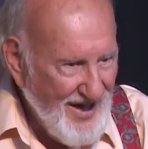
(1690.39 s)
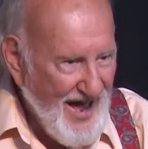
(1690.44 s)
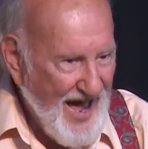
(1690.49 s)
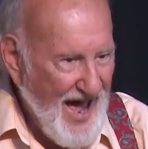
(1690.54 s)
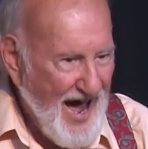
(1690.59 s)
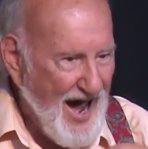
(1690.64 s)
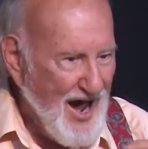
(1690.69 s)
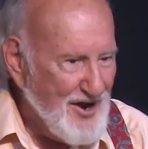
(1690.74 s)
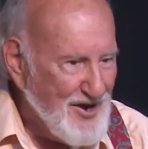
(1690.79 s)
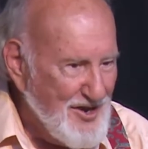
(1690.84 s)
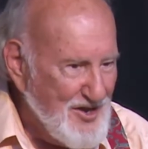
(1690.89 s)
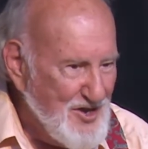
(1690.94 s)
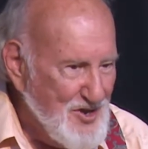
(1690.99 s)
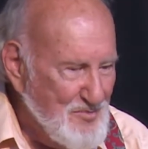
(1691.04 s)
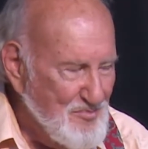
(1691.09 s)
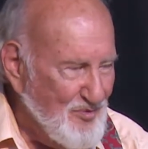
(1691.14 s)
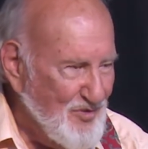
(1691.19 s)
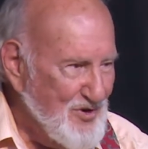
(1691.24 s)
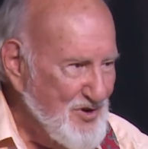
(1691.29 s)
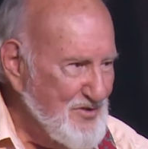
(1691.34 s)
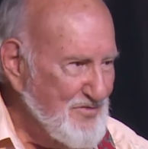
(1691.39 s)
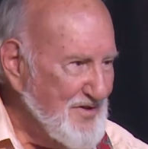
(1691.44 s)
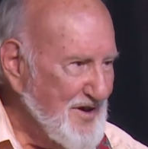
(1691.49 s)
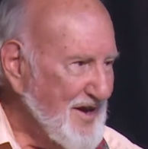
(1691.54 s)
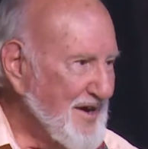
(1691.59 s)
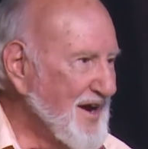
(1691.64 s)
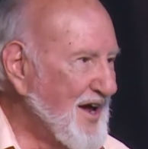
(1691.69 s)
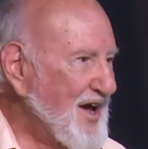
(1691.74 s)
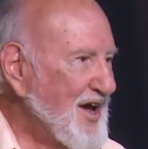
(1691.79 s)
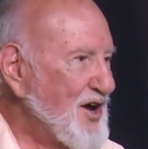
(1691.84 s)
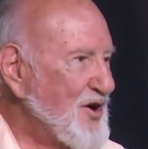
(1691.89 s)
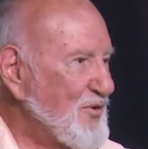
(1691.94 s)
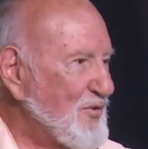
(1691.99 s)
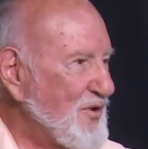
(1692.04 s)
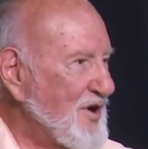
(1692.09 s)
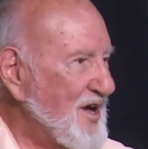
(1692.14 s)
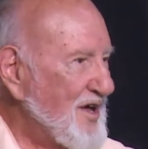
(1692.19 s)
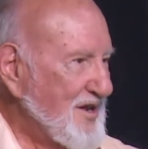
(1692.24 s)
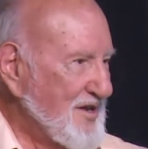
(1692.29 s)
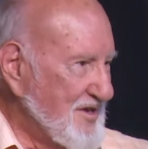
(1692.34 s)
How do you prove it?
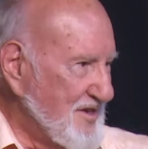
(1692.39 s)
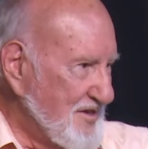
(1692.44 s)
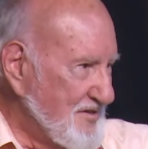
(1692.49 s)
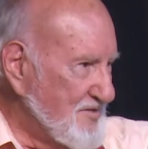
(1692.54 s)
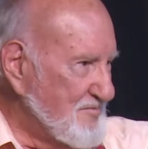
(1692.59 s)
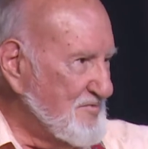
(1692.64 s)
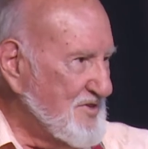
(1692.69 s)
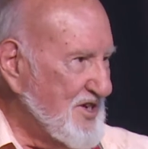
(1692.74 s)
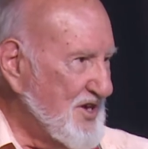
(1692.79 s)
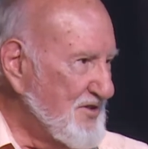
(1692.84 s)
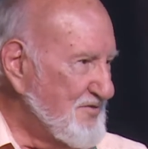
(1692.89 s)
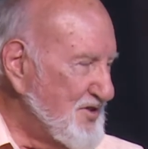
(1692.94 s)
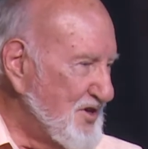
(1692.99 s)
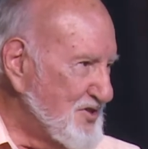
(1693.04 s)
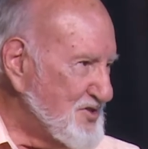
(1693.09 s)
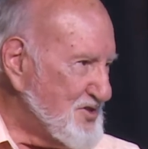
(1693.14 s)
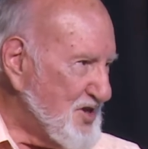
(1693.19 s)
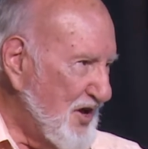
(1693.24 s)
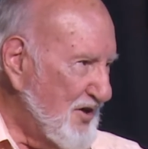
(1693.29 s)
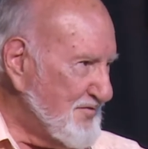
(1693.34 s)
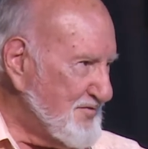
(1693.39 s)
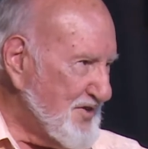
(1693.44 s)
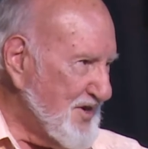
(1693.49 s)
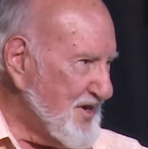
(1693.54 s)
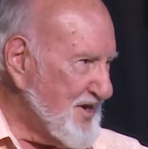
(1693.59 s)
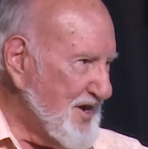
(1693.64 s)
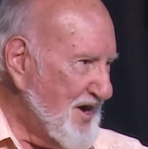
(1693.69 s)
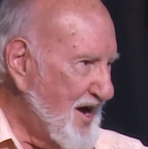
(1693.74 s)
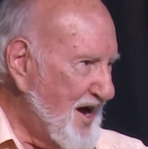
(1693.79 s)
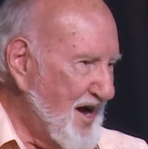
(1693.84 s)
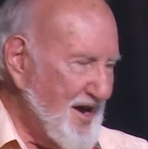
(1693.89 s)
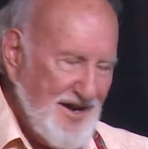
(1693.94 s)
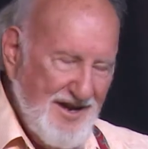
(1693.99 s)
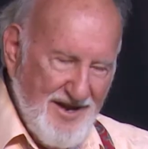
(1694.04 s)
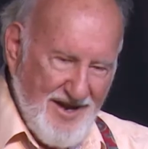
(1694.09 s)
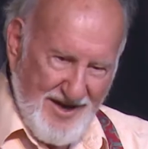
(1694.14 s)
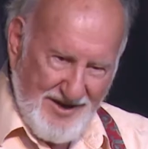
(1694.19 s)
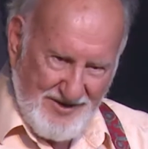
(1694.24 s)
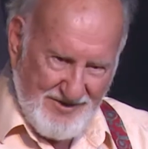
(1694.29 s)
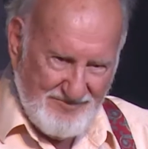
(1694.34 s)
Well, give yourself to God
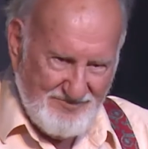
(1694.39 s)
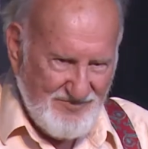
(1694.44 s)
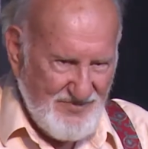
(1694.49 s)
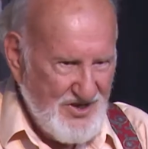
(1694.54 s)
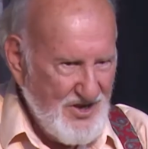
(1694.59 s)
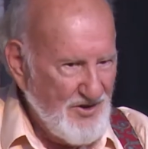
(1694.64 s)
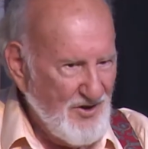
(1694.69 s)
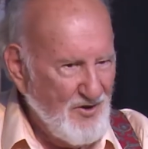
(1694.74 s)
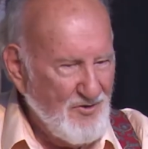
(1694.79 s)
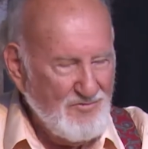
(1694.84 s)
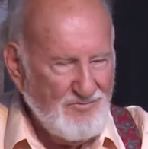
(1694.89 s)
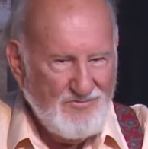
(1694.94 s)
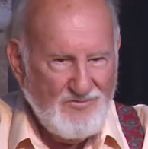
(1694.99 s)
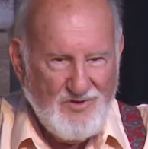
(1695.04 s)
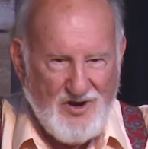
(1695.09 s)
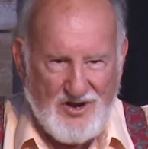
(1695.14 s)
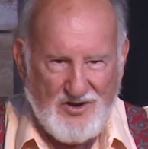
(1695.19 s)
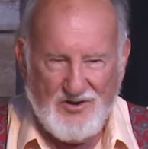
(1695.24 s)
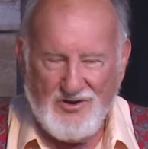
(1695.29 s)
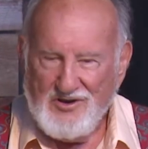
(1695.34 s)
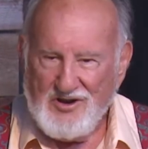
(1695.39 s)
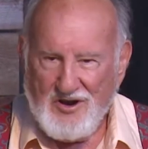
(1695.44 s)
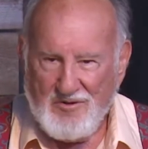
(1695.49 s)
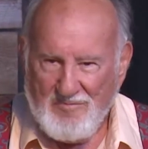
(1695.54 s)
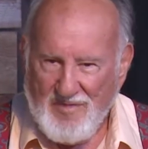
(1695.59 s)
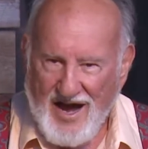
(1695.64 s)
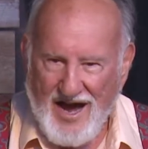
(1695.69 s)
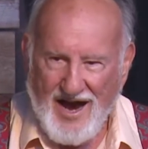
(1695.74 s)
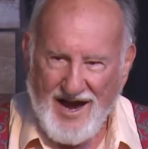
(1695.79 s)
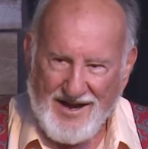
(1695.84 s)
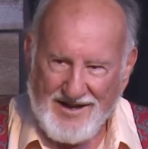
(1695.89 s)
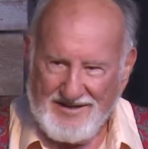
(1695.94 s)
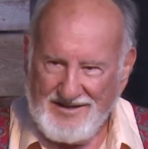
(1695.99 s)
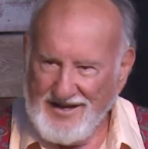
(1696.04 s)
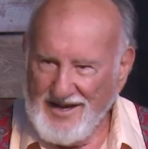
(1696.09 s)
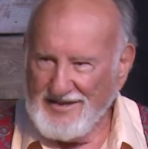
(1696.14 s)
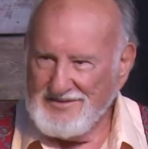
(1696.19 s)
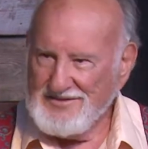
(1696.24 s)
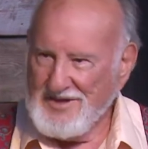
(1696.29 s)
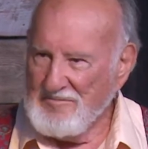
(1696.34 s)
and, you know, renew your mind.
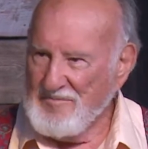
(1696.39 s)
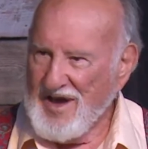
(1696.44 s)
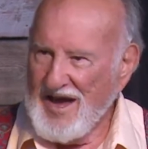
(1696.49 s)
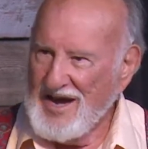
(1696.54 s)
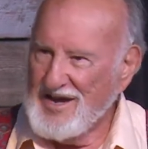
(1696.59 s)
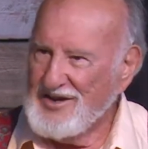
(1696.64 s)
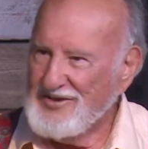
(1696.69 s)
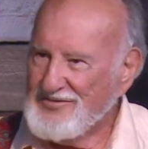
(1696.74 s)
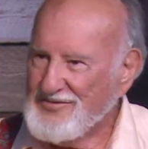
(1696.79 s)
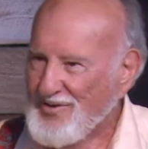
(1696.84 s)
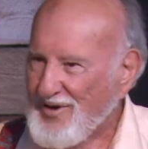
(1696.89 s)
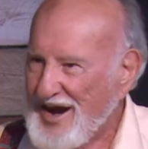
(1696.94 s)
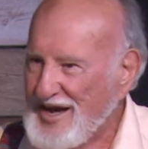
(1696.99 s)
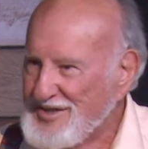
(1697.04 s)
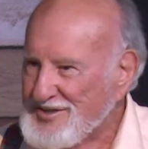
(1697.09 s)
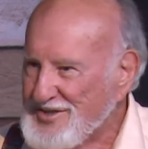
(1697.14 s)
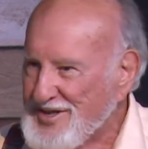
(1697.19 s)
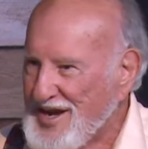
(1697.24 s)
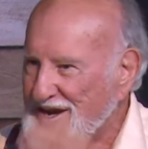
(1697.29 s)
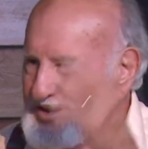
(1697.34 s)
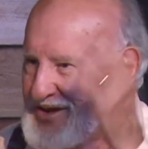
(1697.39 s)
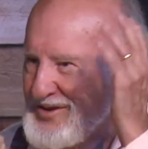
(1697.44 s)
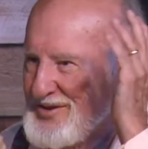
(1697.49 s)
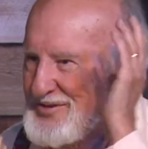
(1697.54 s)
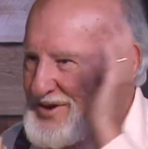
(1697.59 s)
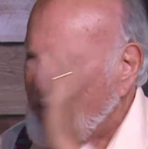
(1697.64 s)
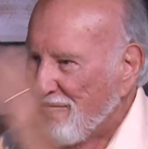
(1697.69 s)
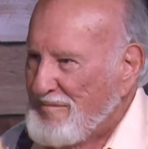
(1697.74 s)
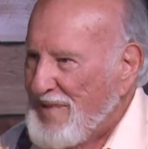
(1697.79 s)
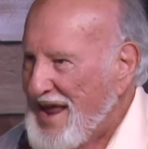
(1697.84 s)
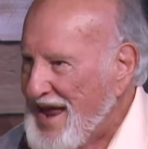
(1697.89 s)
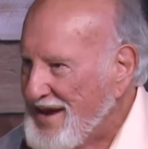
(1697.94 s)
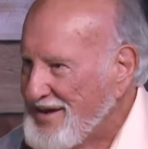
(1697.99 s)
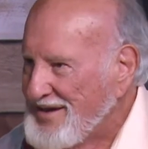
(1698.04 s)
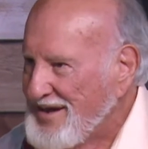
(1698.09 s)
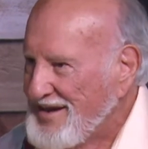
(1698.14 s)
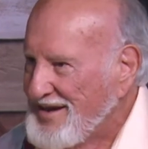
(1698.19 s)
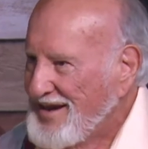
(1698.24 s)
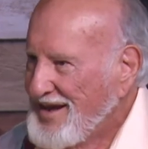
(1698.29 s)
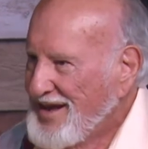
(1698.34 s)
Get the mind of Christ in you.
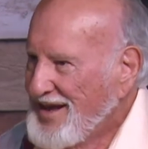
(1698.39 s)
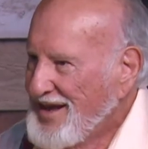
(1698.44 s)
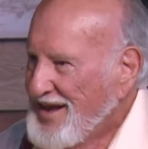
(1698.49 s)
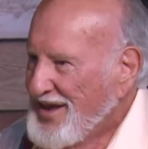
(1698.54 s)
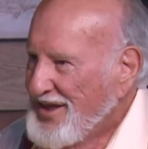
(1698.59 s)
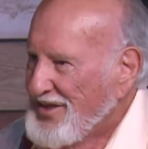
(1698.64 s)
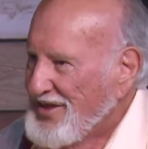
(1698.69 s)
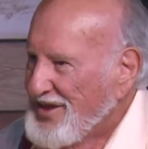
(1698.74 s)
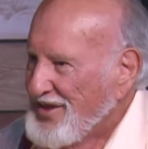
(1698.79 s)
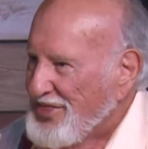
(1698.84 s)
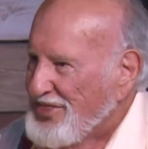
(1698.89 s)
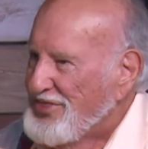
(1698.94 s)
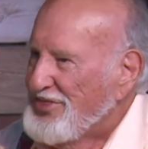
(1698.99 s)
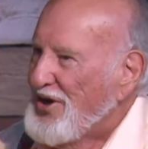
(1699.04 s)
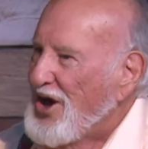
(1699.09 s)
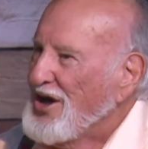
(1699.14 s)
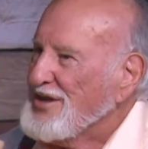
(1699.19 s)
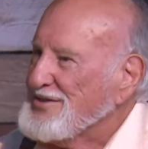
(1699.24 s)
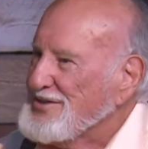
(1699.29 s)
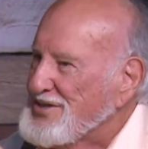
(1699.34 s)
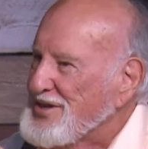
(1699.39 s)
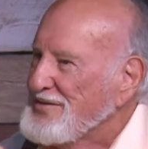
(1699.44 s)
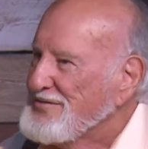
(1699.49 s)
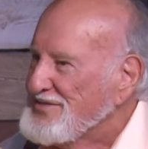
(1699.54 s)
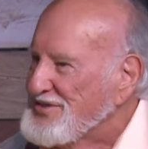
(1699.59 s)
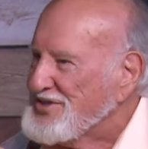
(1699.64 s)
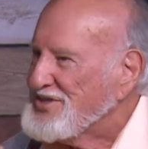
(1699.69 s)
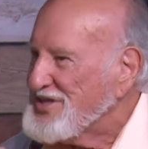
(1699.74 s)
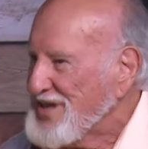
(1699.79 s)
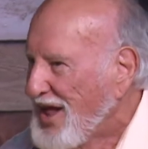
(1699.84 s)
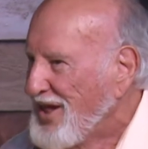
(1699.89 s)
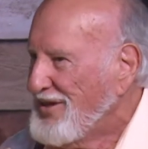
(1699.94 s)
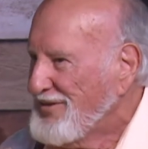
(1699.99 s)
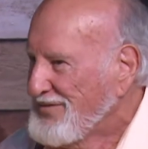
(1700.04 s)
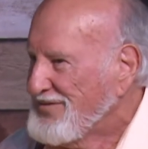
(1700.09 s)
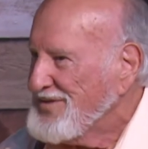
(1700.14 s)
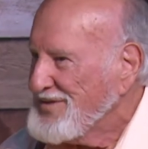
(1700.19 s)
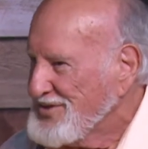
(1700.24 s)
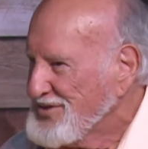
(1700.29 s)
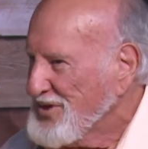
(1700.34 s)
Abandon the thoughts of
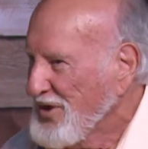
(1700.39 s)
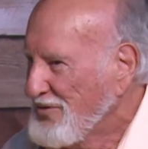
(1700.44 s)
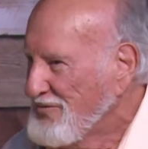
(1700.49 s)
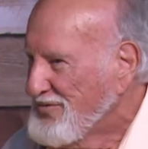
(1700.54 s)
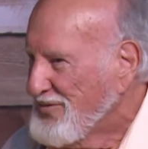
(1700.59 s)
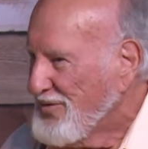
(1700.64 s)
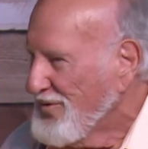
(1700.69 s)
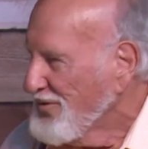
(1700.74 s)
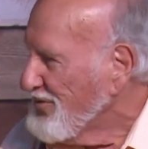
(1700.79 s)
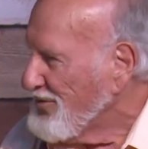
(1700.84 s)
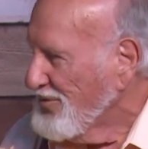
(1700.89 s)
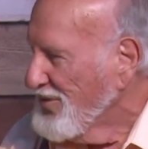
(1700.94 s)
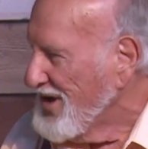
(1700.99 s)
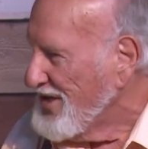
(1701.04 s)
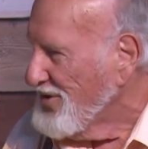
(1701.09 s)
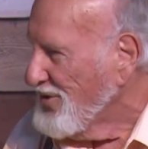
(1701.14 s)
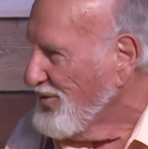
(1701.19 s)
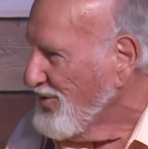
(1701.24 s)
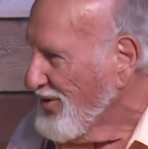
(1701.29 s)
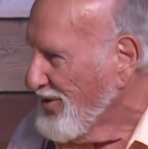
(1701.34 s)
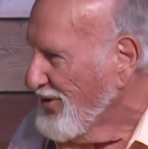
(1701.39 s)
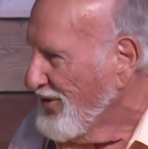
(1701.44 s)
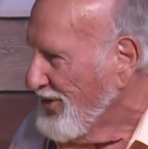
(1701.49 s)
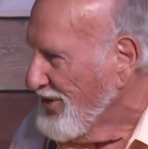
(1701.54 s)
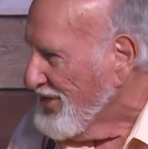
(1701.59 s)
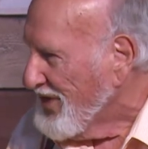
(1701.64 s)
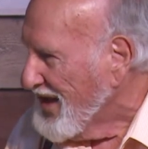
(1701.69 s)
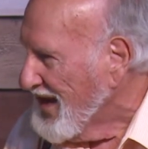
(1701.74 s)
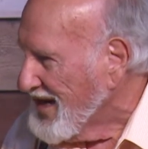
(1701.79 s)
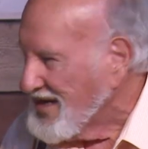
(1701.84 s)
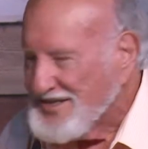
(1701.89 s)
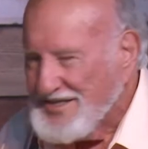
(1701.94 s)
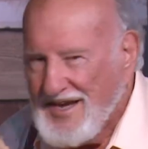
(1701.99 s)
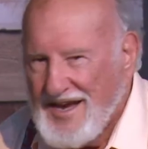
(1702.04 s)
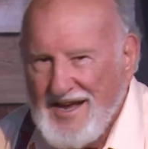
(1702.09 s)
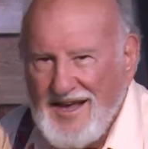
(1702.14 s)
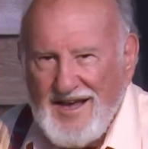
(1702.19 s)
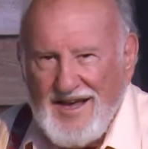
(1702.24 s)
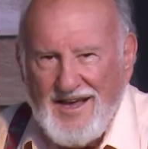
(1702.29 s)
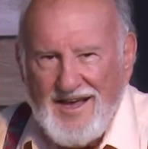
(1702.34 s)
self and so forth, the way the world thinks.
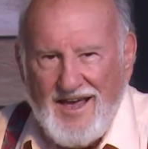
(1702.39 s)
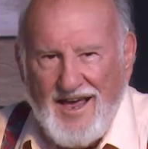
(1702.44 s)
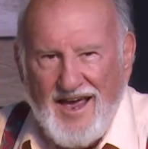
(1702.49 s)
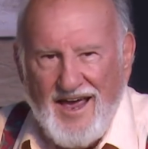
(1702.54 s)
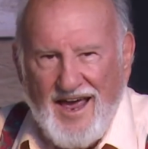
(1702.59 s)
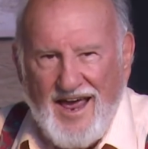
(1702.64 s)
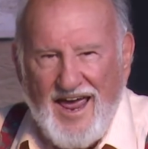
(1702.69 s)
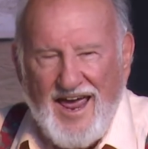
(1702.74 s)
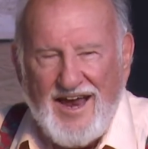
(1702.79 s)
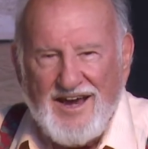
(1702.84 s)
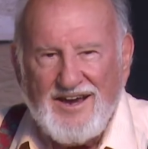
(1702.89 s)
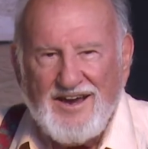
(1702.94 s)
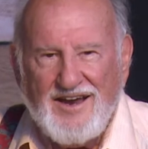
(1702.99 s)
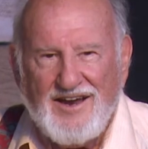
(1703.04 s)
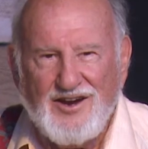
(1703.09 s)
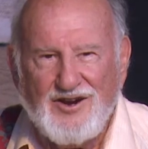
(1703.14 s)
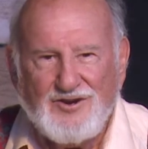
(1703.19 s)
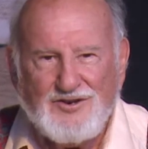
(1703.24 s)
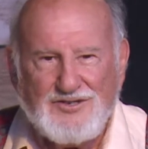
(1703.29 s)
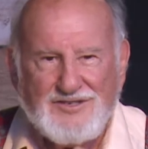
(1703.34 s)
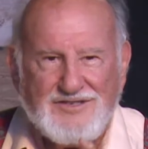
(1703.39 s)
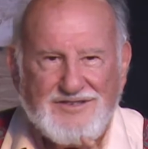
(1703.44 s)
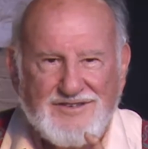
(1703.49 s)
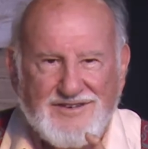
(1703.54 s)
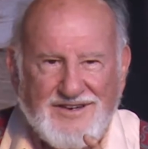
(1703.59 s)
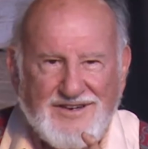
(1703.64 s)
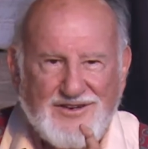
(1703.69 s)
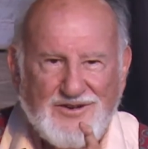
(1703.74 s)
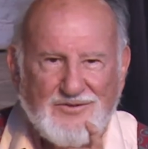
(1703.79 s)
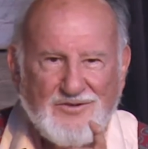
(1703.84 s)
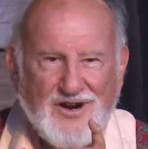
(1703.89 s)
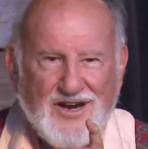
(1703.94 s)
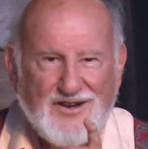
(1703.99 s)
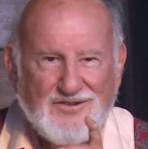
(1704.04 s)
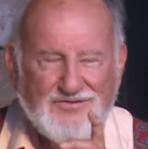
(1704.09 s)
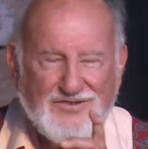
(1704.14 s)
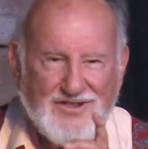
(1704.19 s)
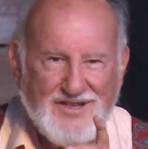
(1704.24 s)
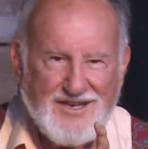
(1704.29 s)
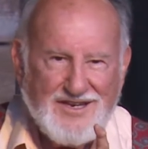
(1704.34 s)
And here's, you ready
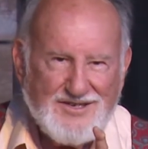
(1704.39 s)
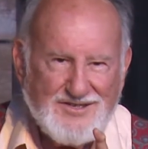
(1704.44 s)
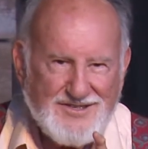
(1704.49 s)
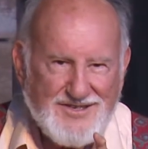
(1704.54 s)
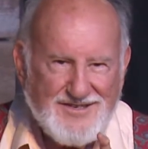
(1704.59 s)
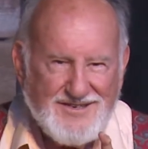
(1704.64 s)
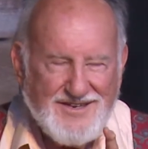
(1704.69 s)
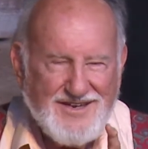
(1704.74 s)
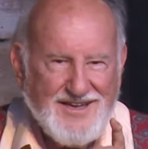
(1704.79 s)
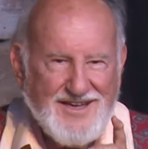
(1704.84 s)
for this?